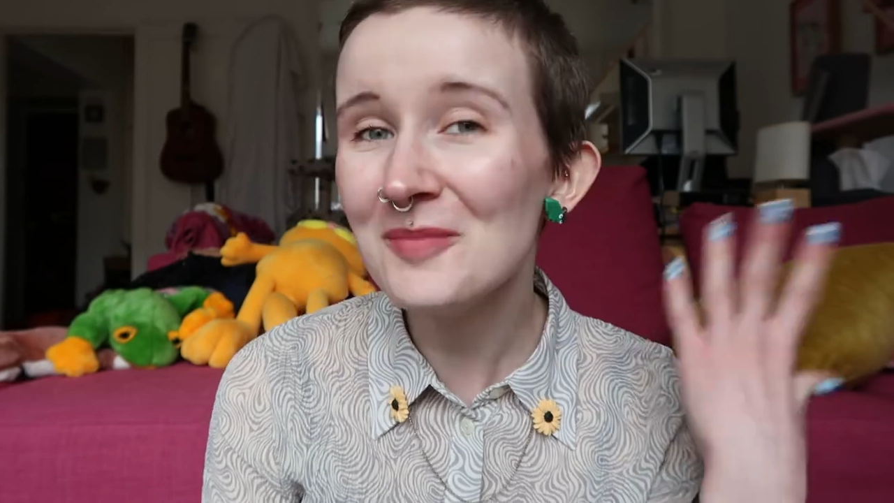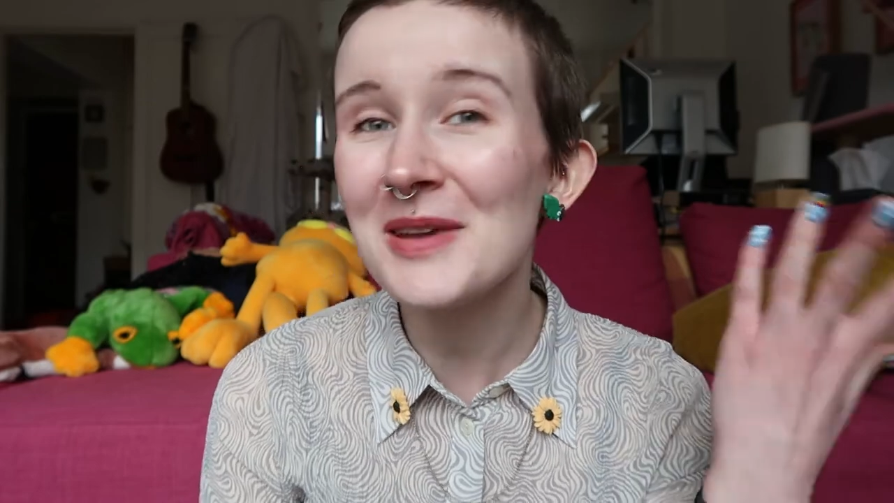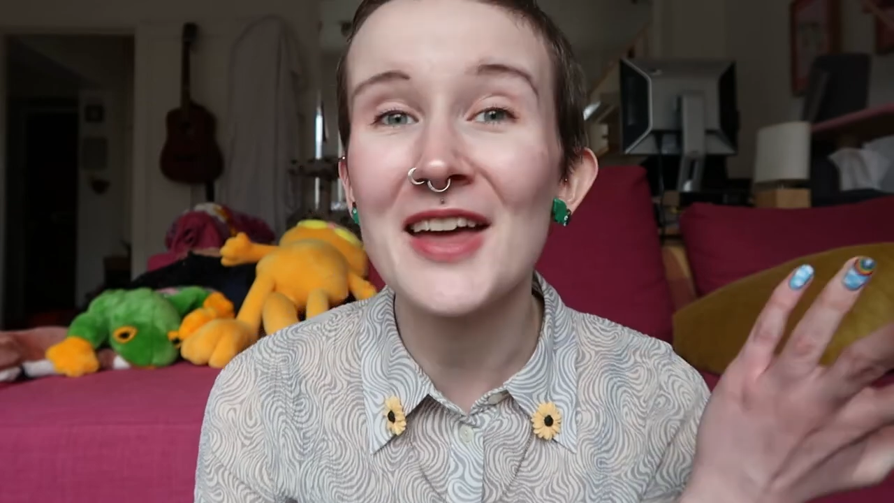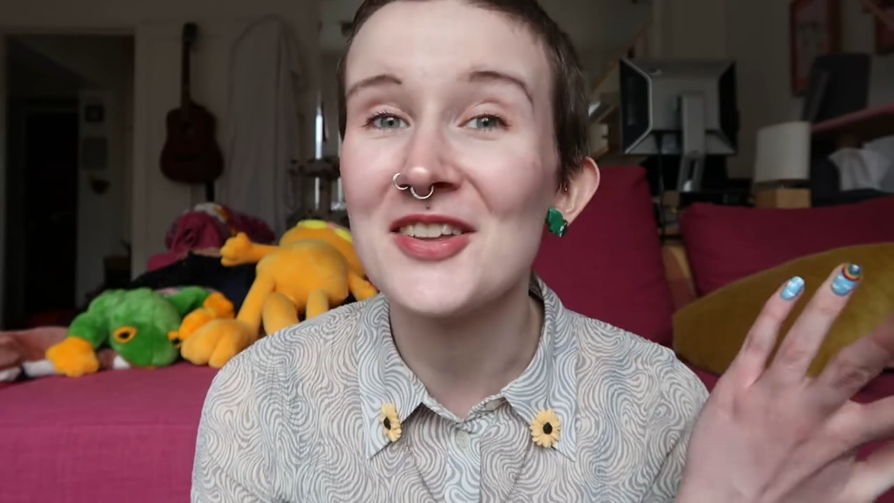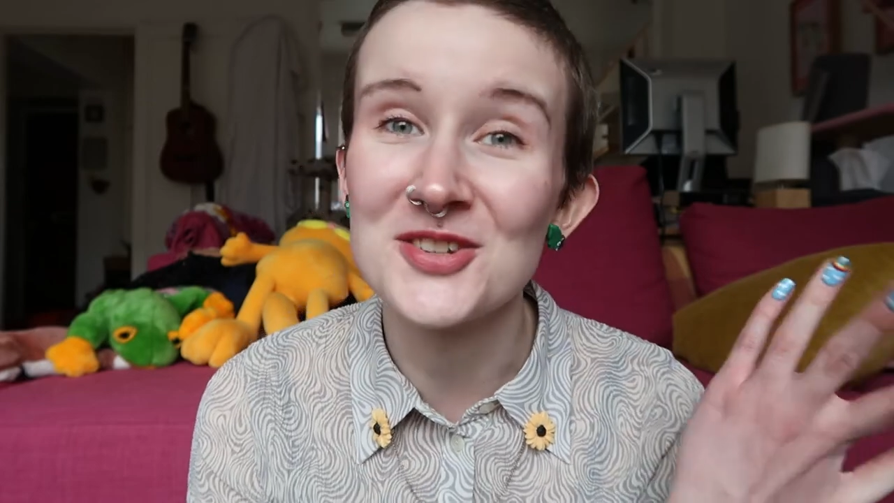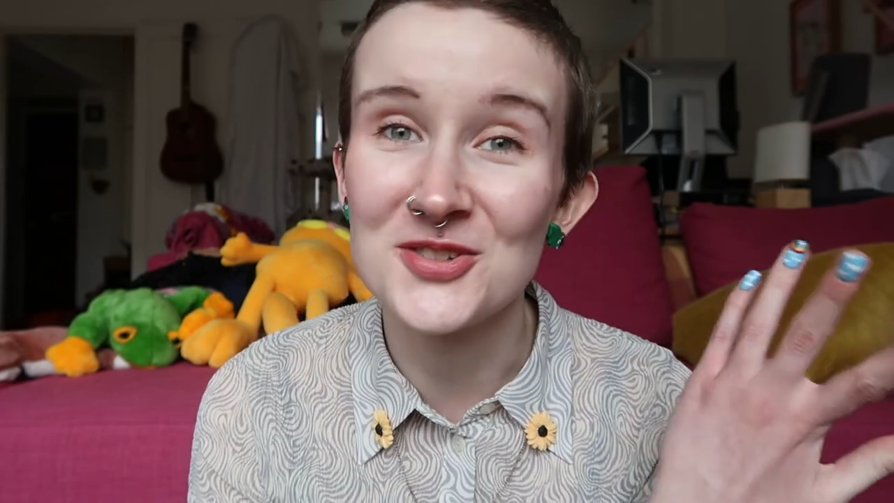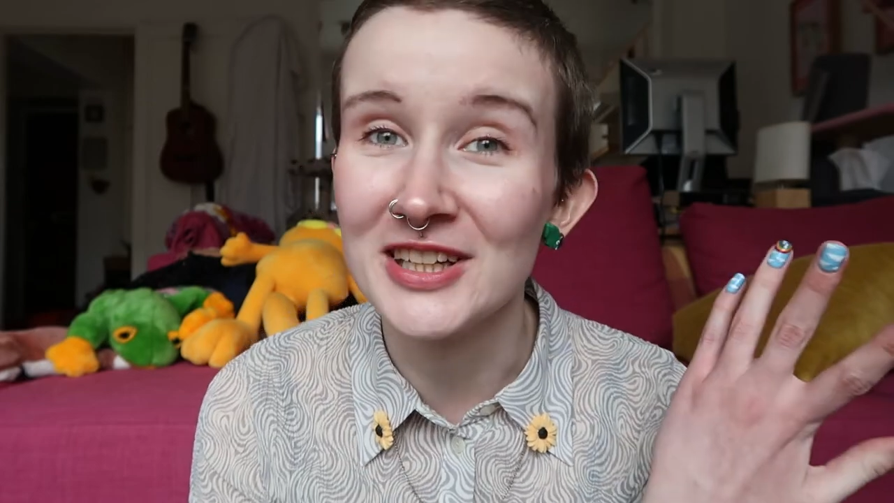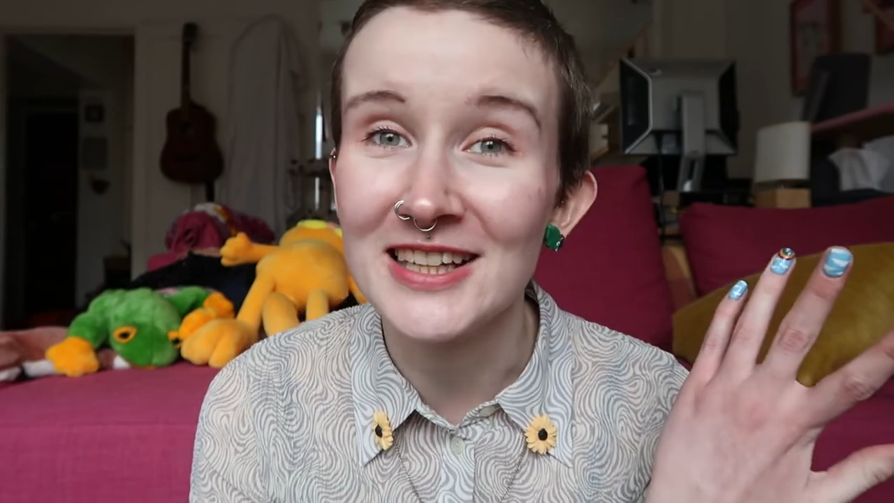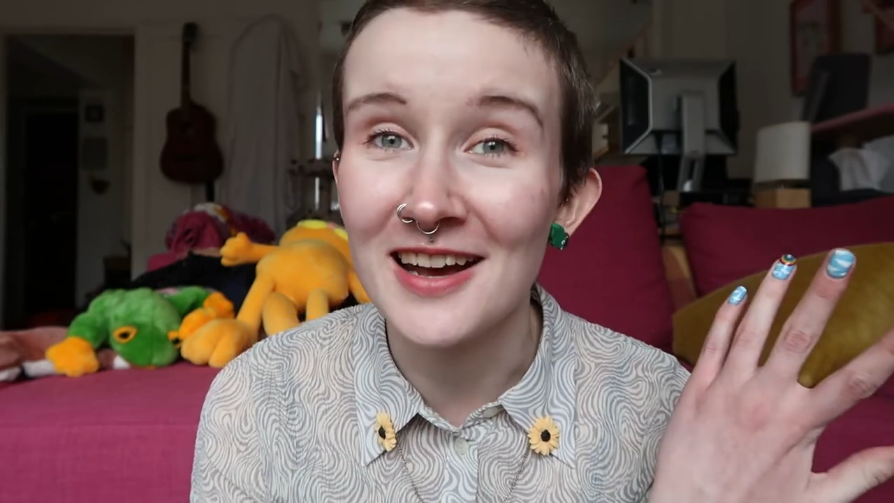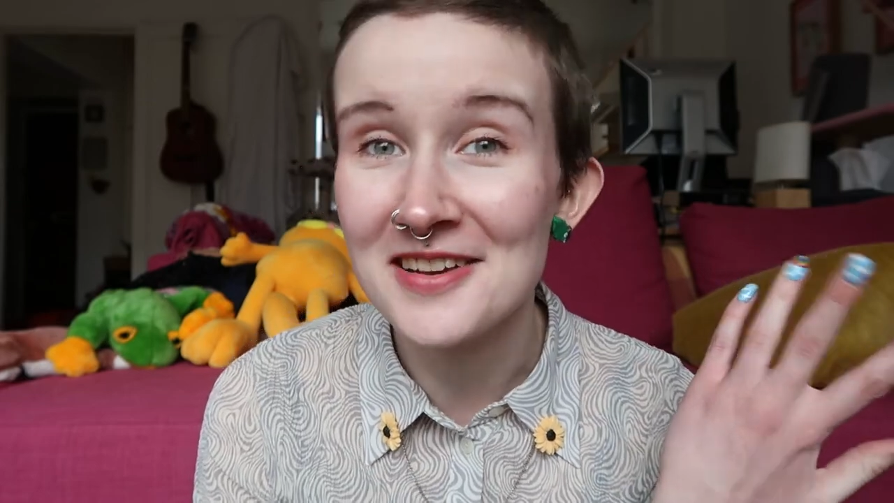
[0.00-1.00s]
But yeah, they're just
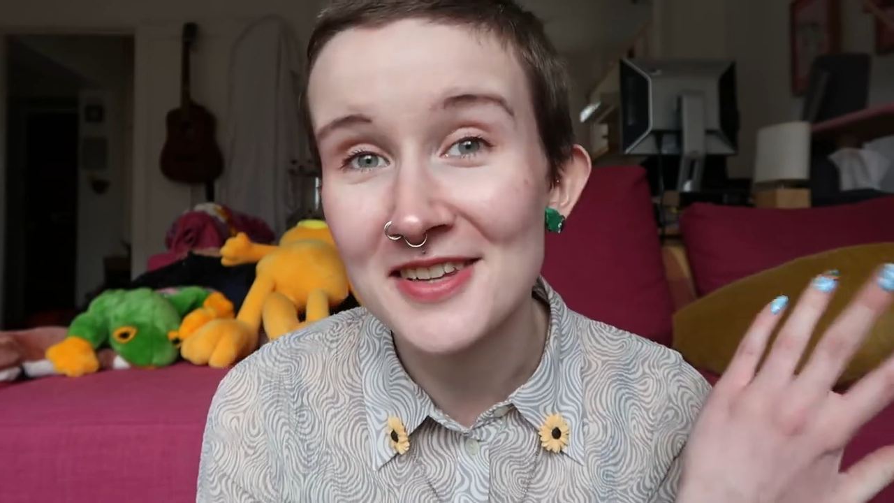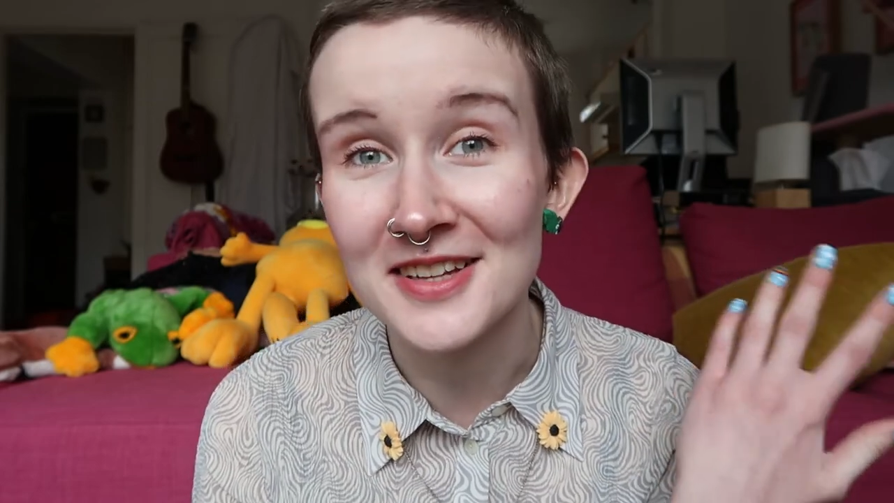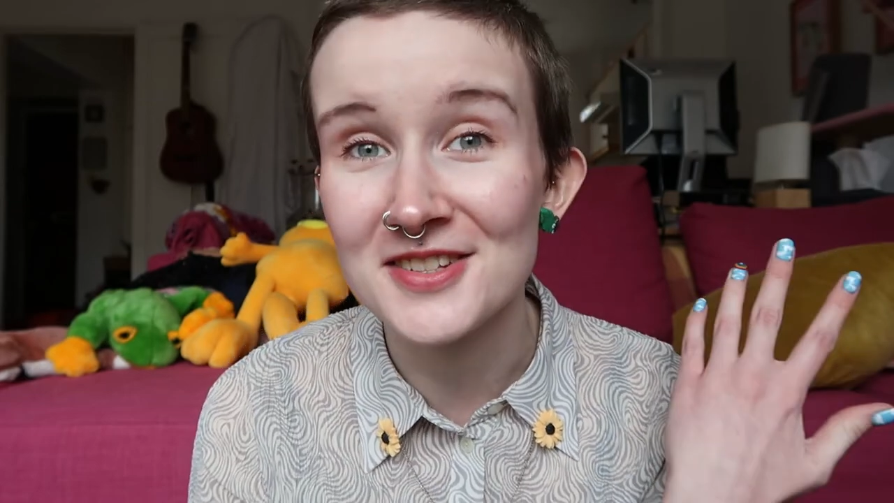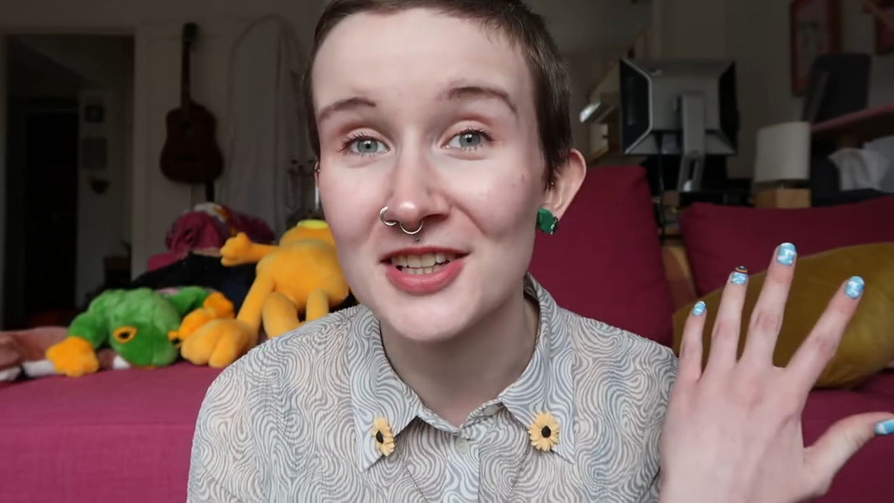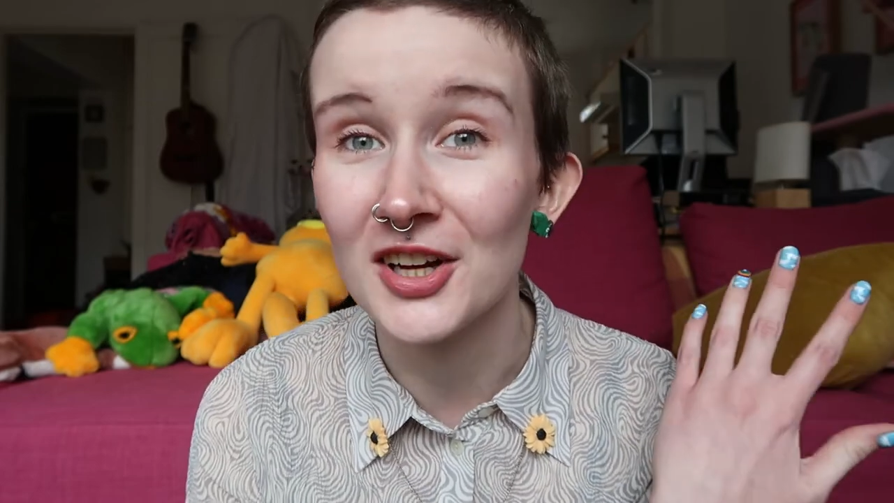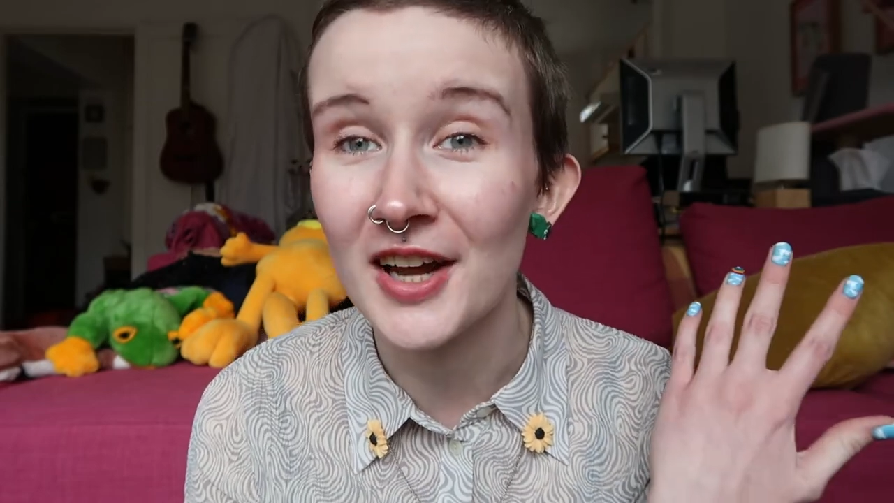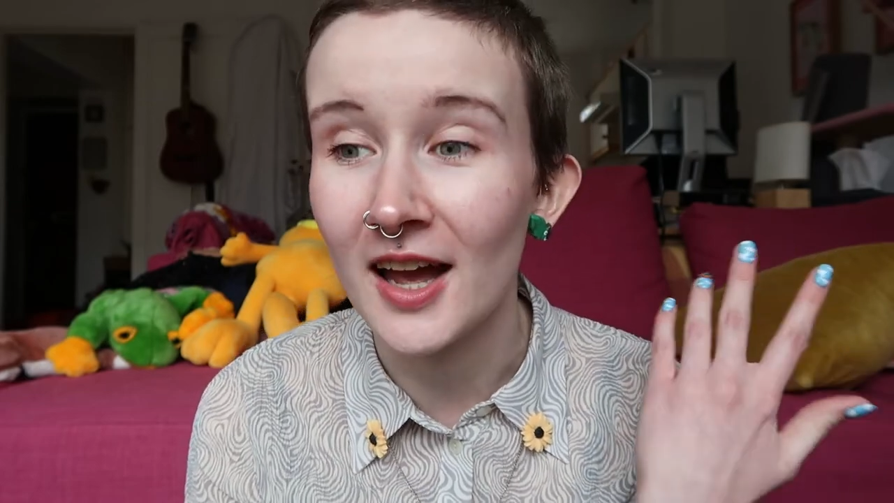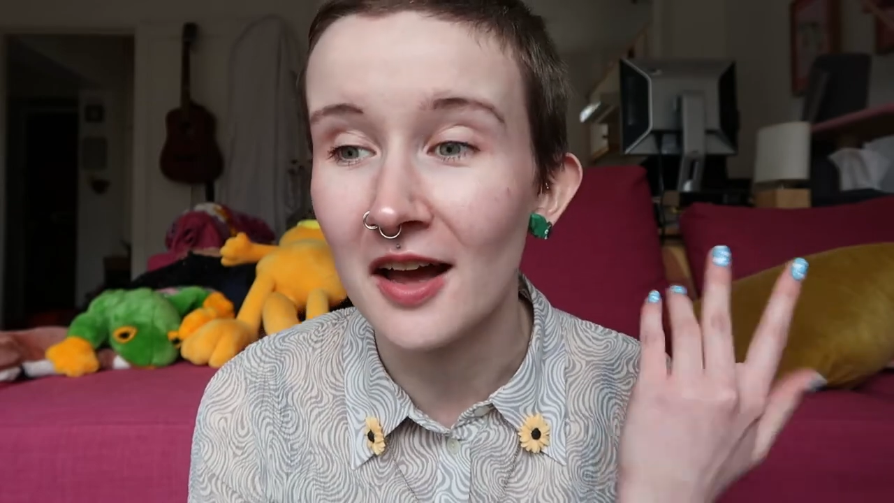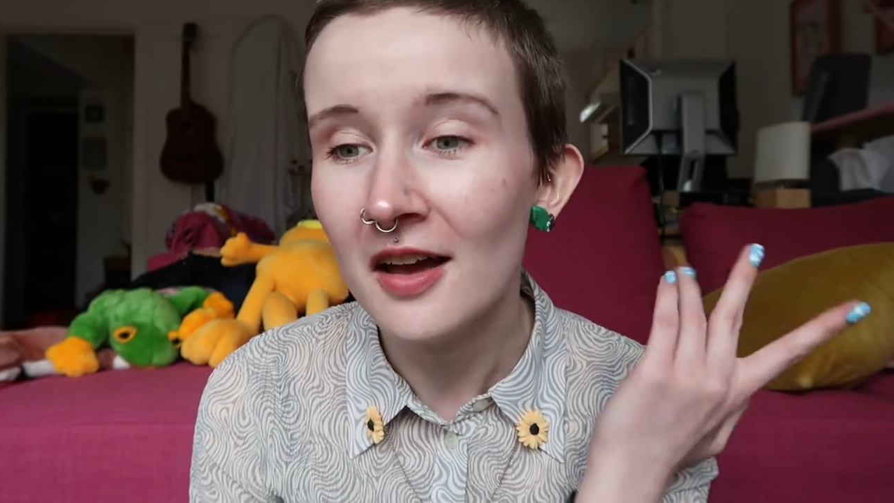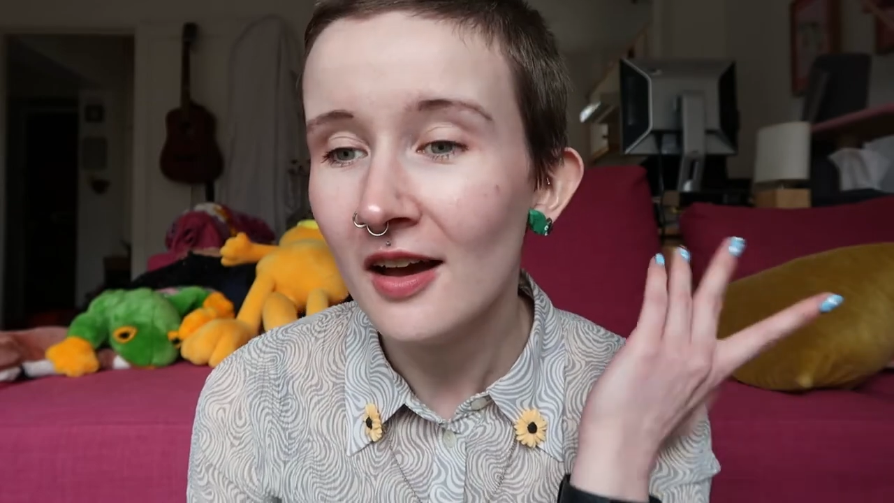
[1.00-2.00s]
really nice things to look
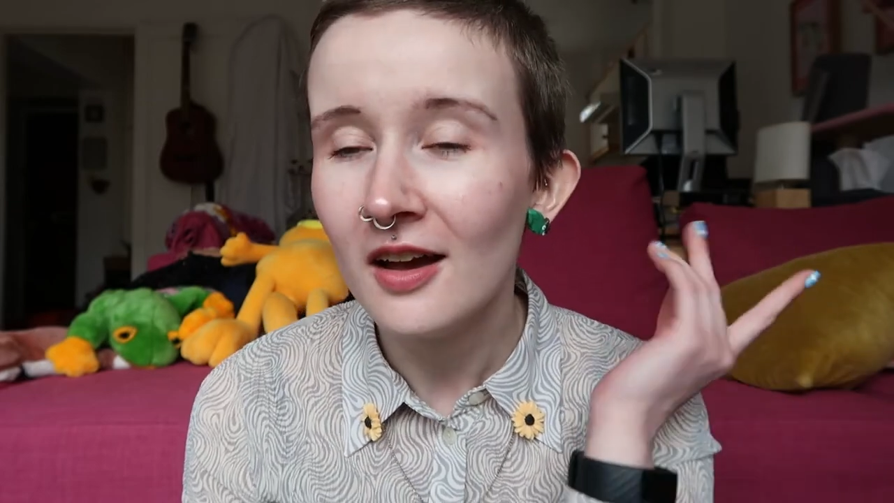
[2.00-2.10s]
at.